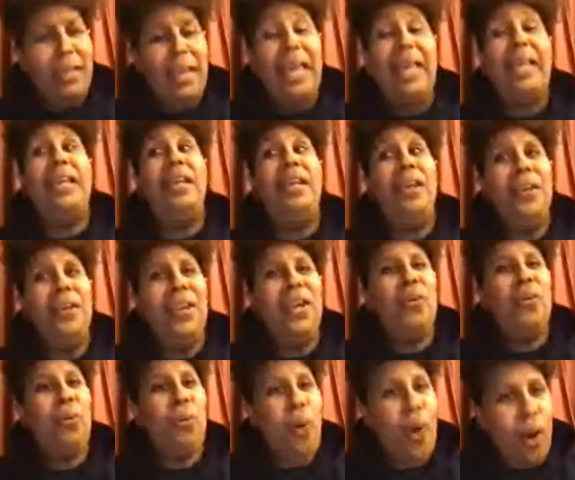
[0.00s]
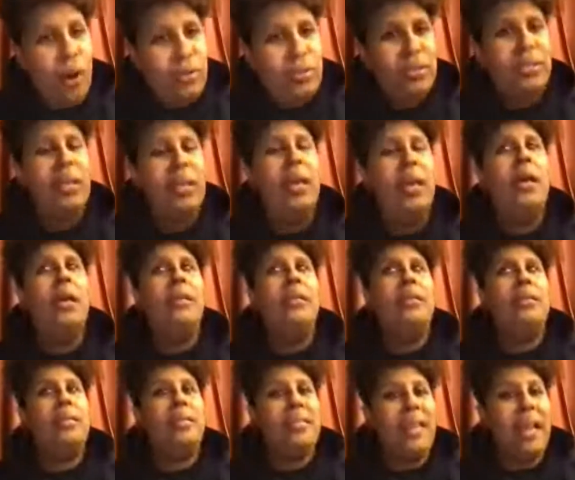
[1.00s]
Like, literally cross
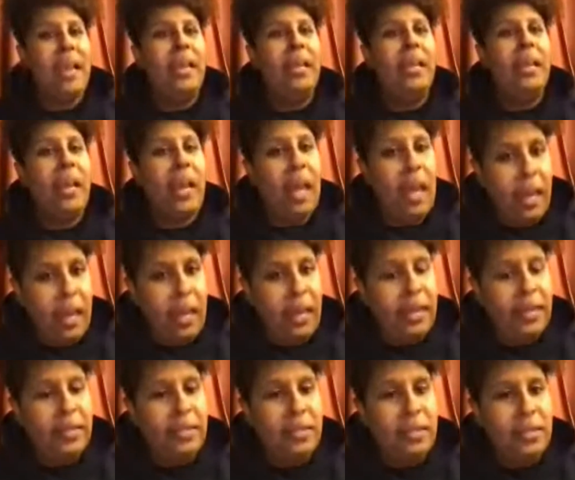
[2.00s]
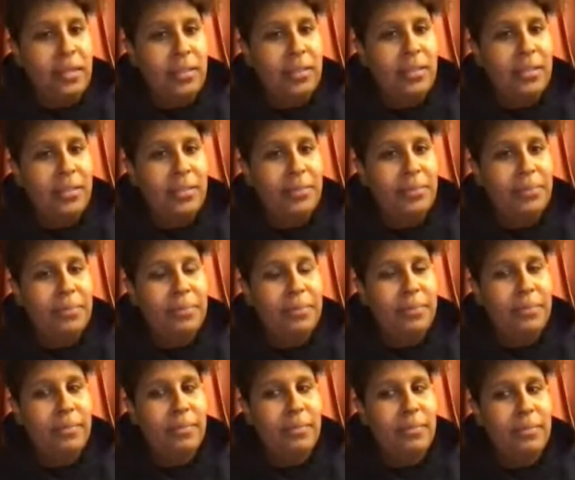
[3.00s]
state lines
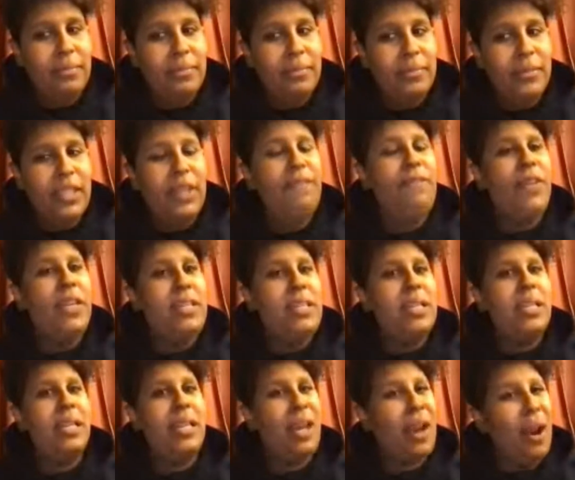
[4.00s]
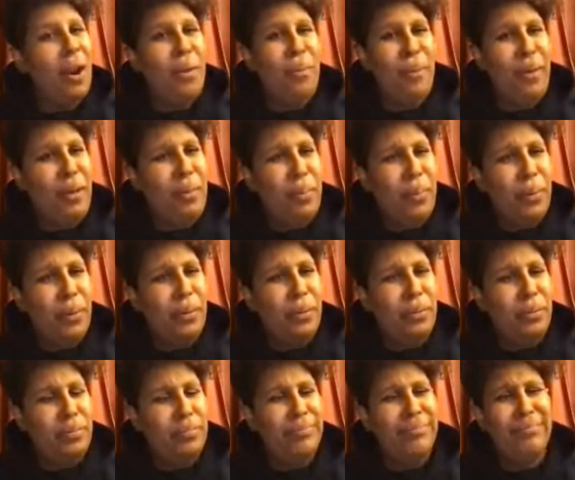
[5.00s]
to physically hurt people.